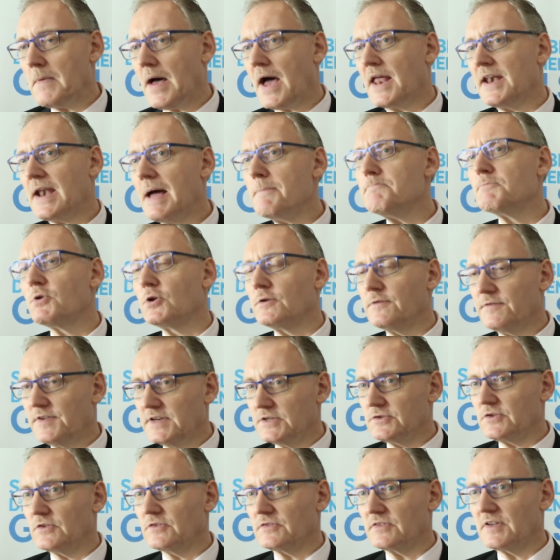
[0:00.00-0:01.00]
a number of
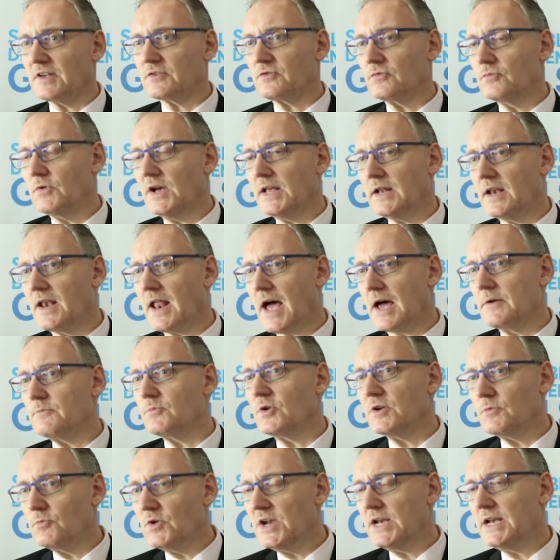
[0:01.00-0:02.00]
issues as well, and
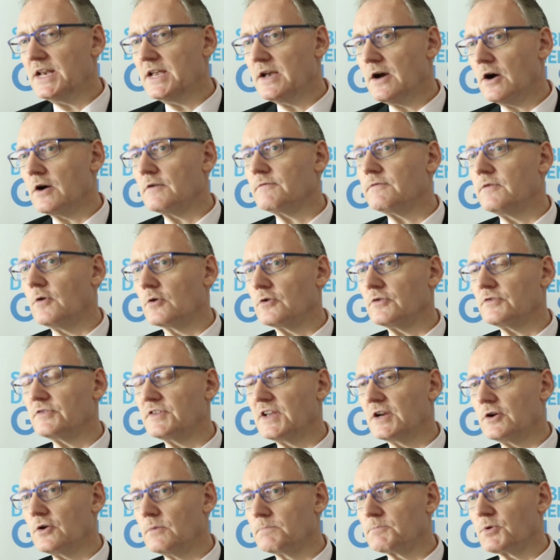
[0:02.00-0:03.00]
we really are
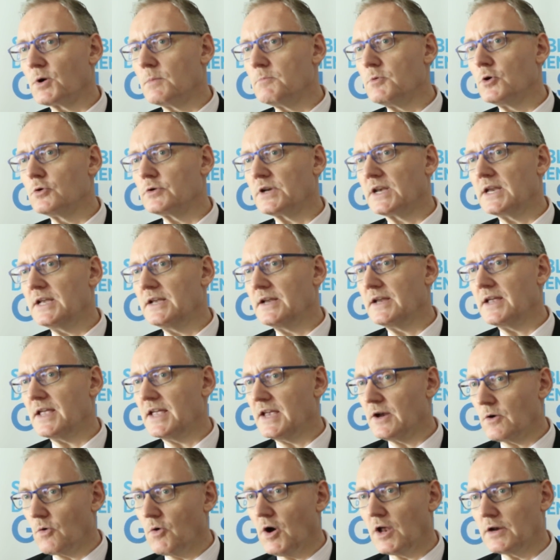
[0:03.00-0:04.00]
focusing on promoting
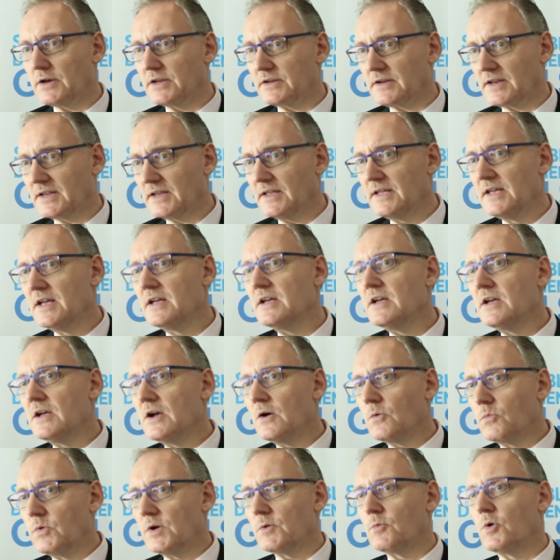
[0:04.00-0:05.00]
equality.
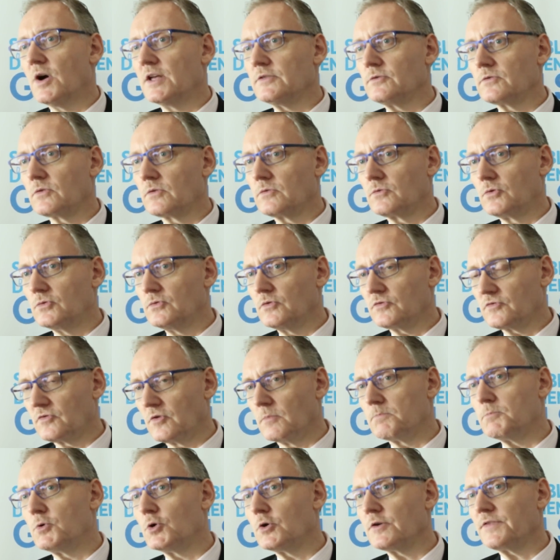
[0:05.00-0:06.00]
We want to
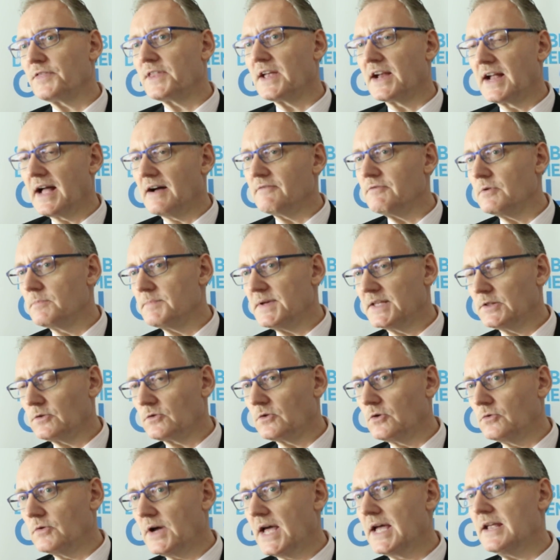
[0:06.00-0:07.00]
support the government
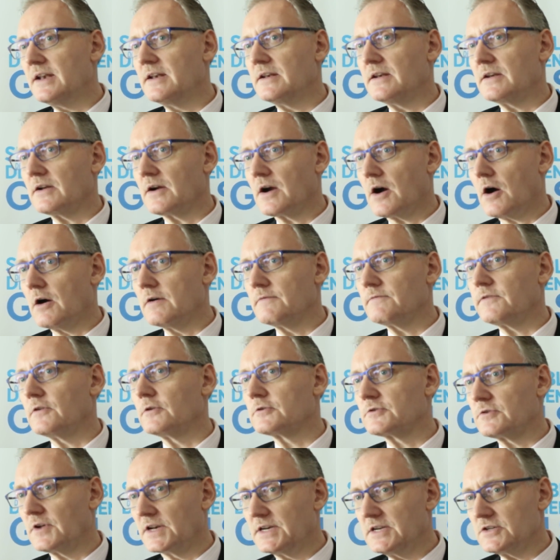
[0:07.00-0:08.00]
to end
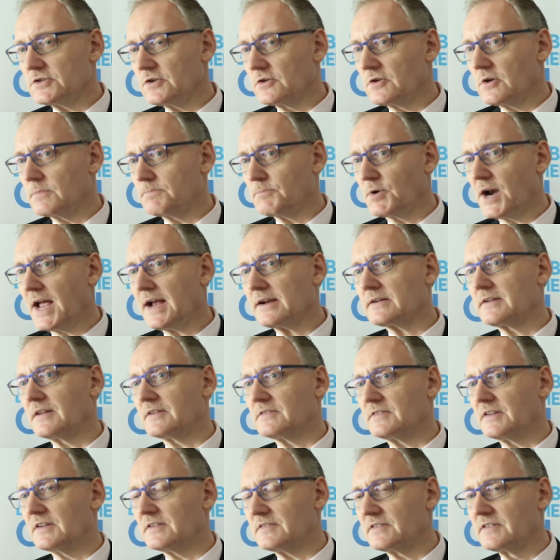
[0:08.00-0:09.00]
harmful traditional
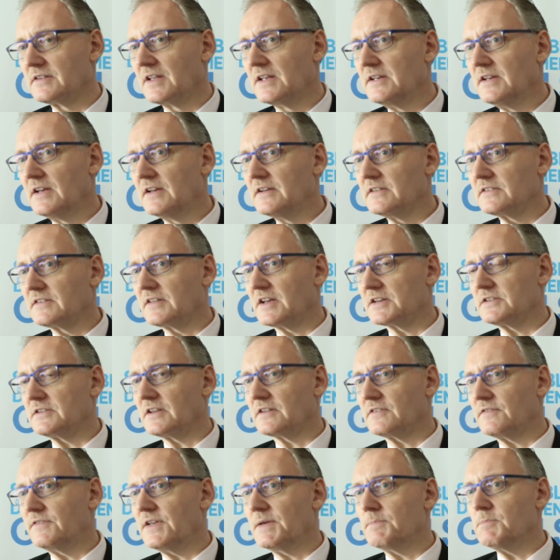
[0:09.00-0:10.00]
practices, such
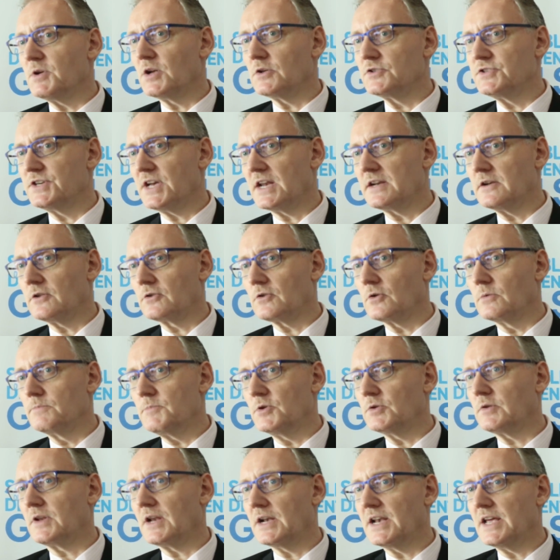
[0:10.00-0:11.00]
as female genital
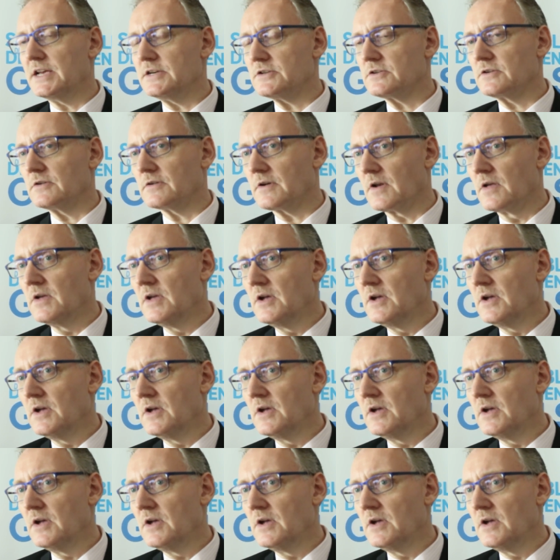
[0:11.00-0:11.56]
mutilation.